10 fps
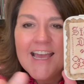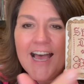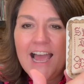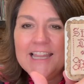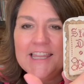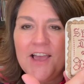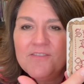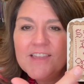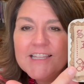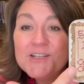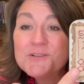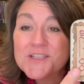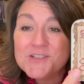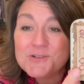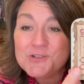I love the little
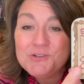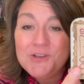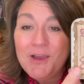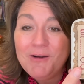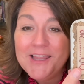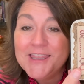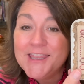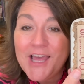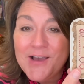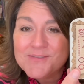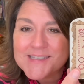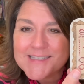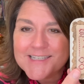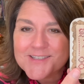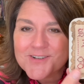scissors. You know I love
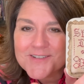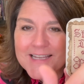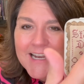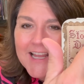scissors, and I